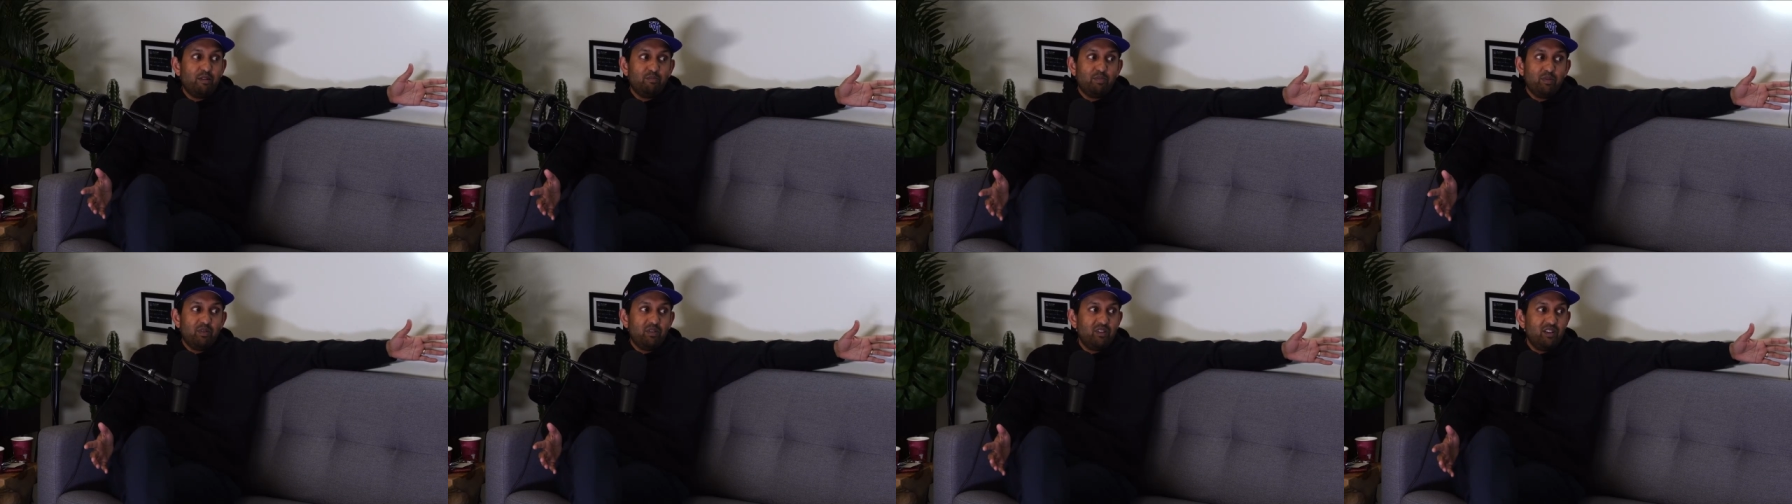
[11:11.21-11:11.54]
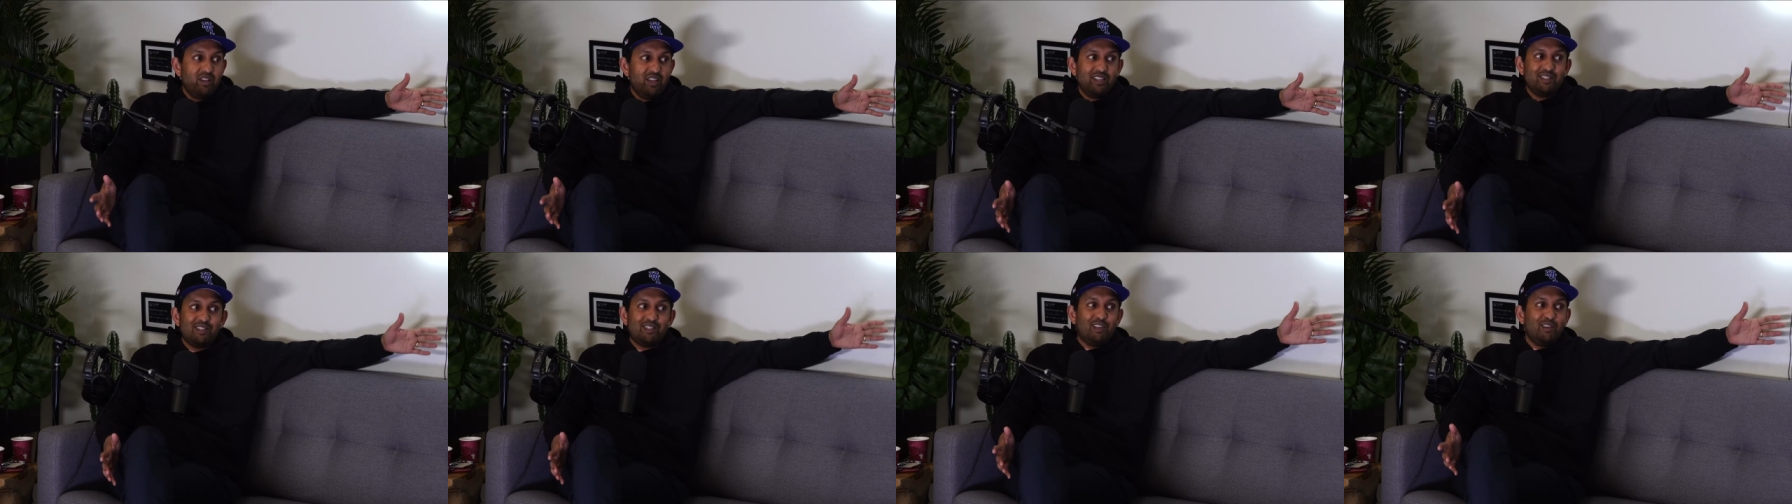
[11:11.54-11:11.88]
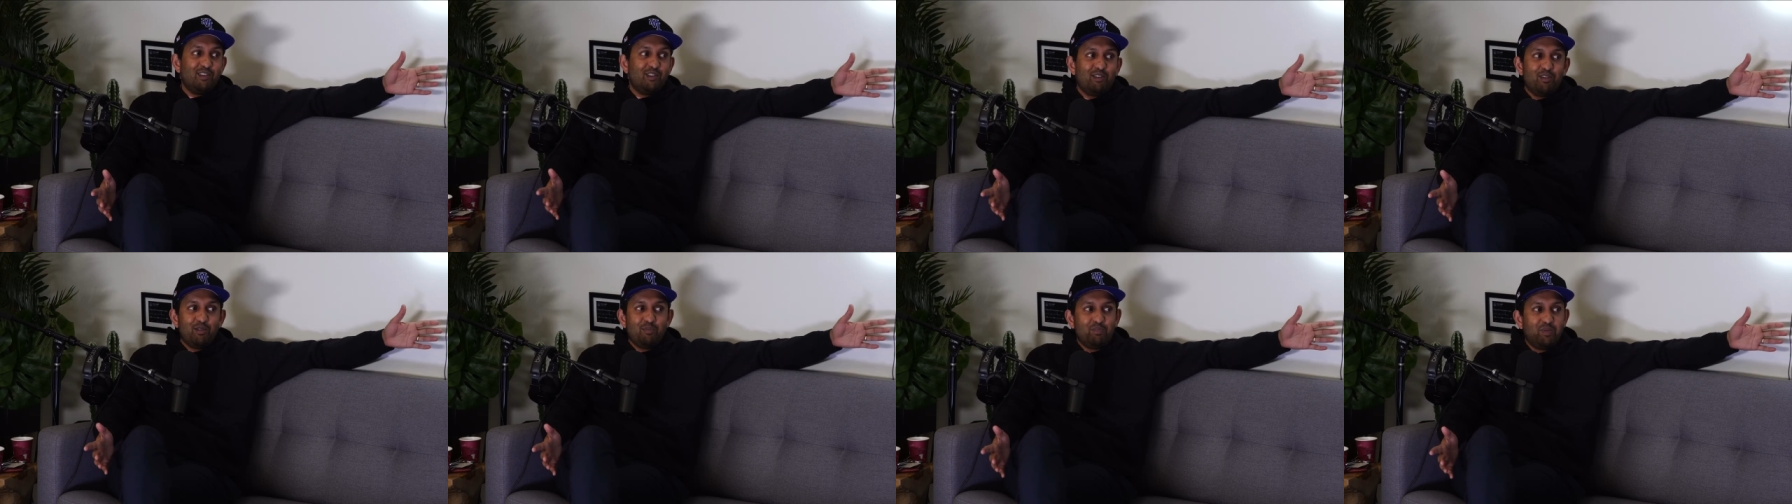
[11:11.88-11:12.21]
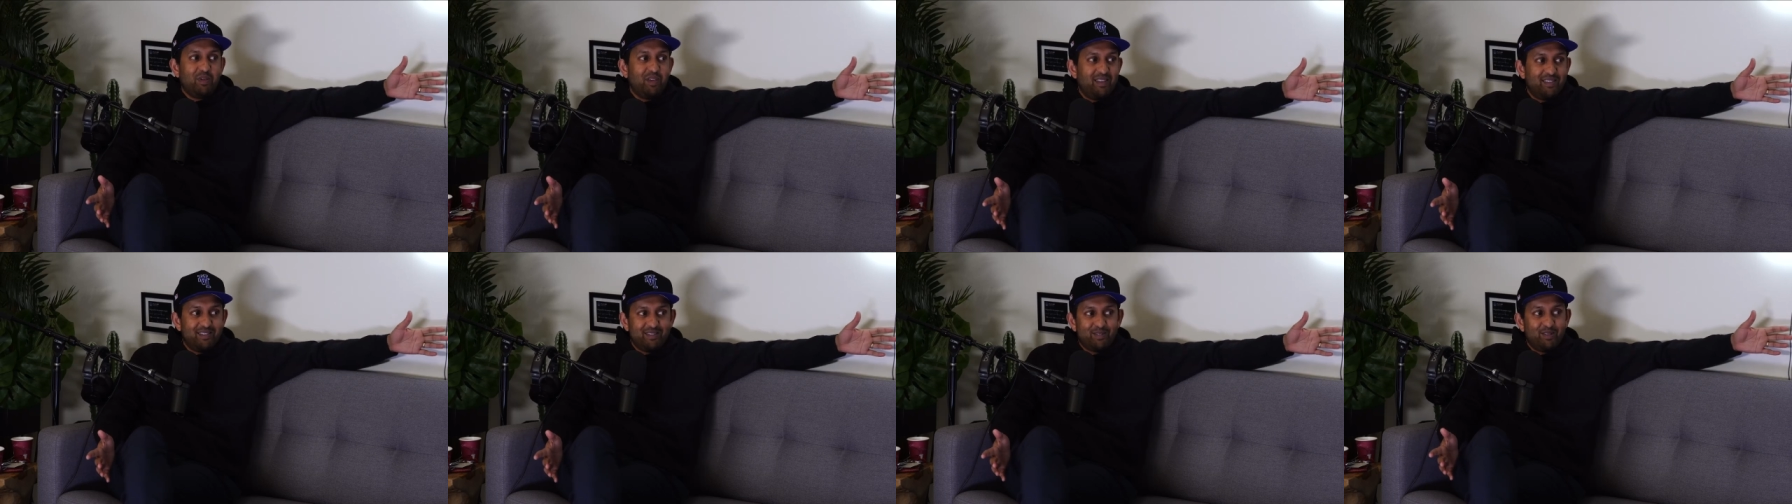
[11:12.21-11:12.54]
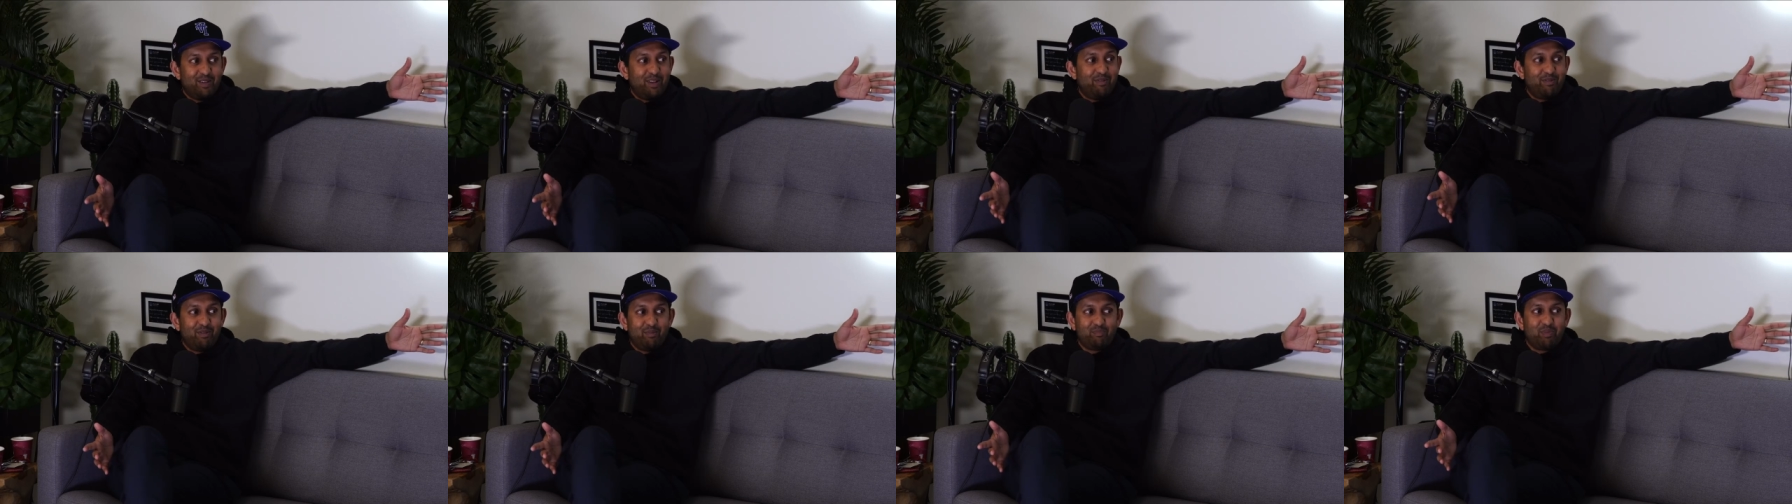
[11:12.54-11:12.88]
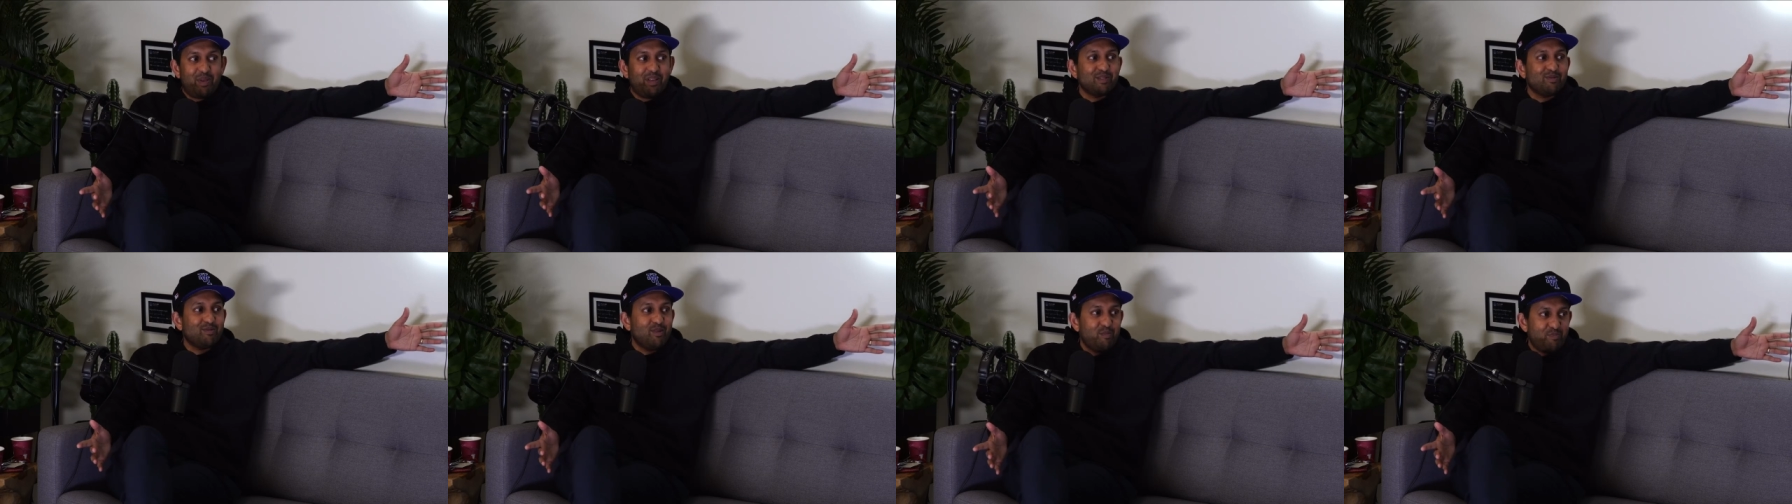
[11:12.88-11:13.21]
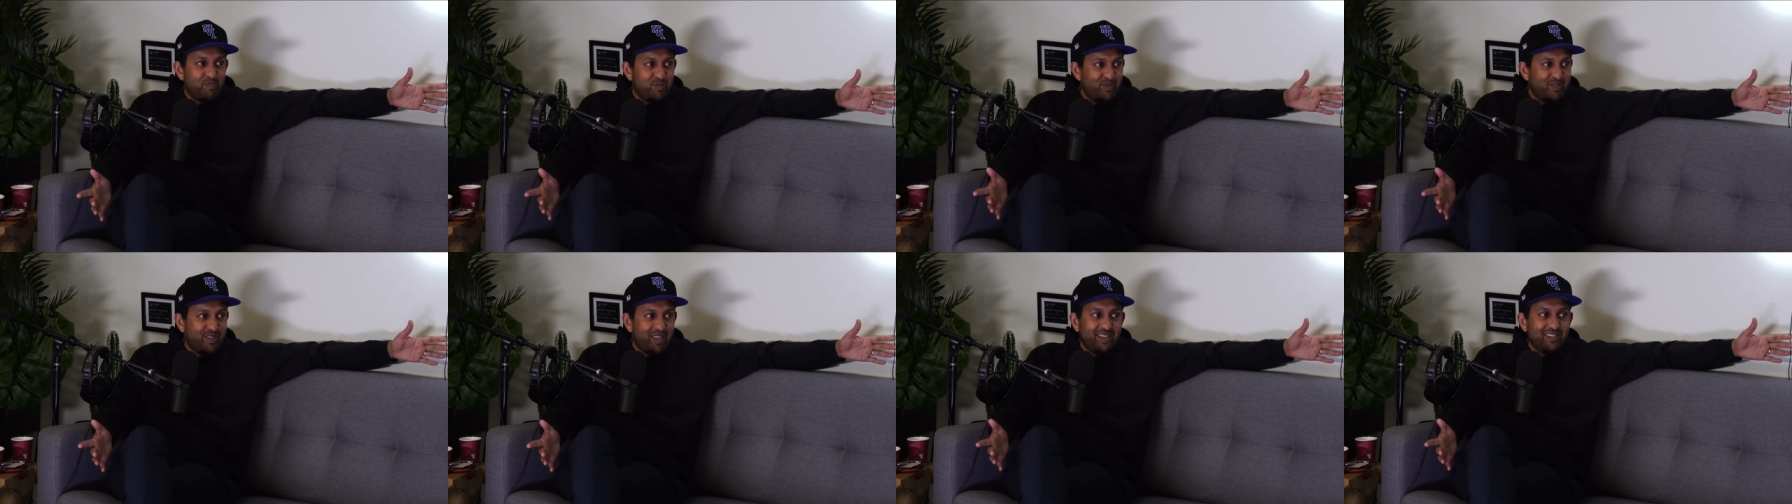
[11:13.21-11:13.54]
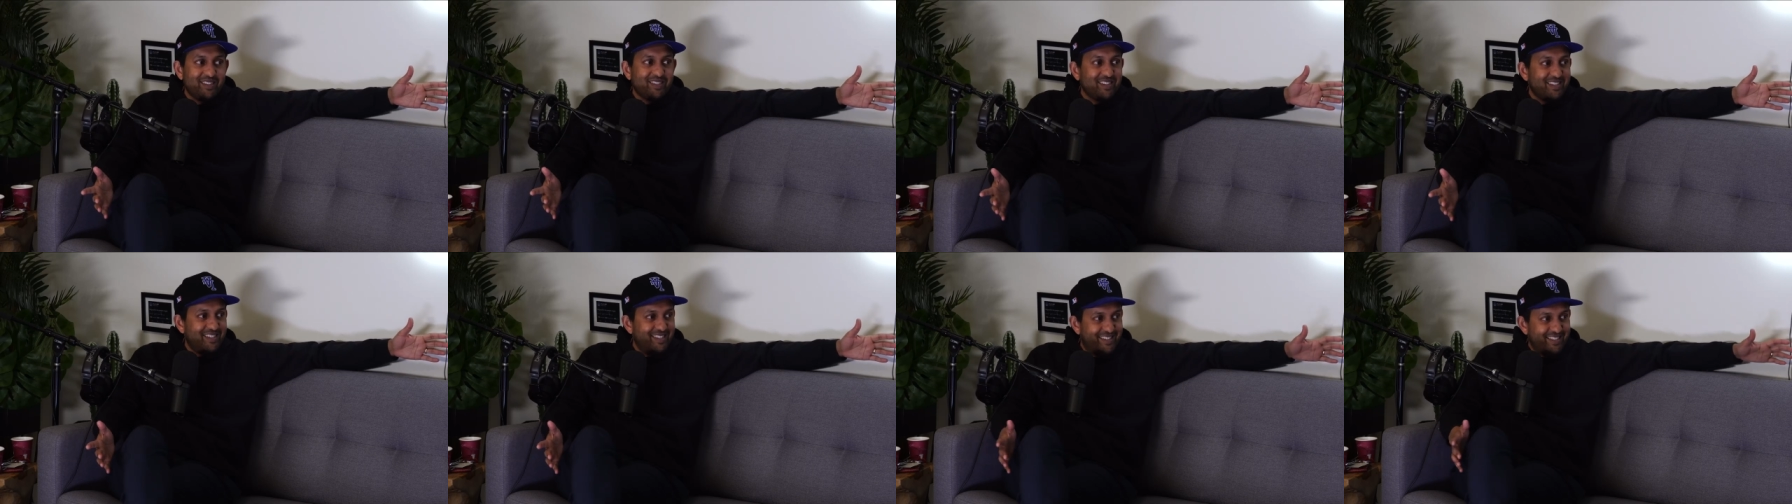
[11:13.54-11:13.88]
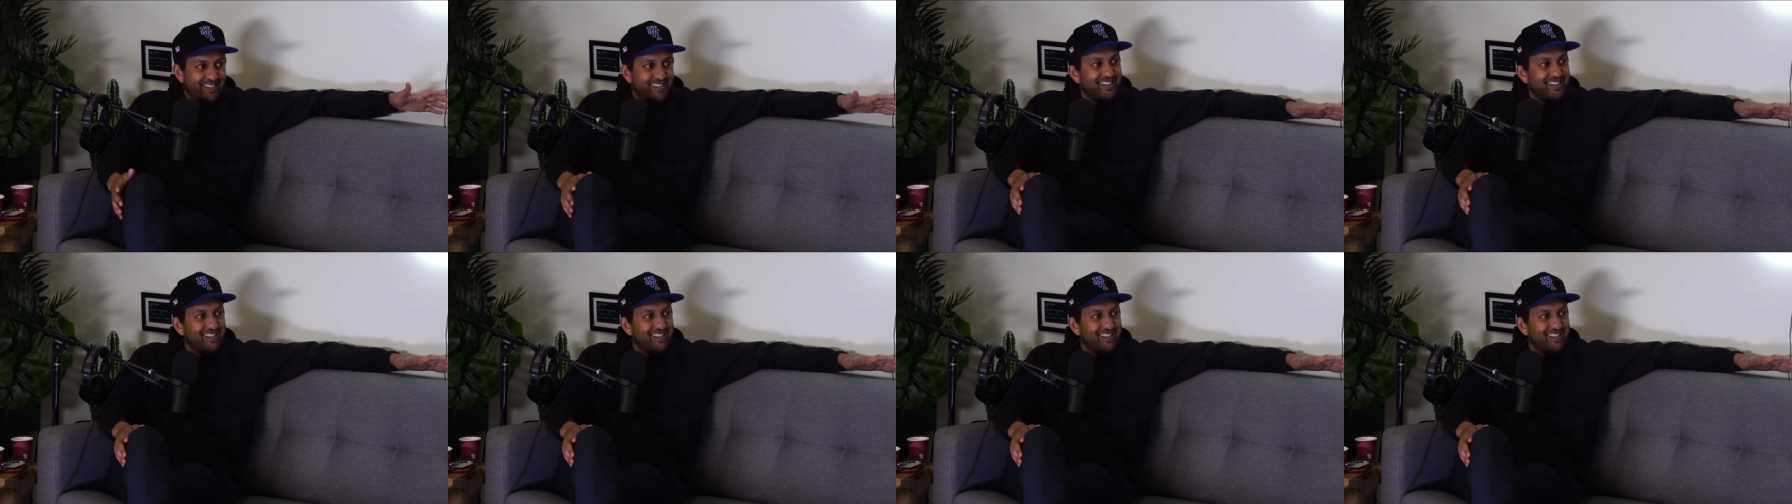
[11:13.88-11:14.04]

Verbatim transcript: but Eastern Europeans don't have the best reputation.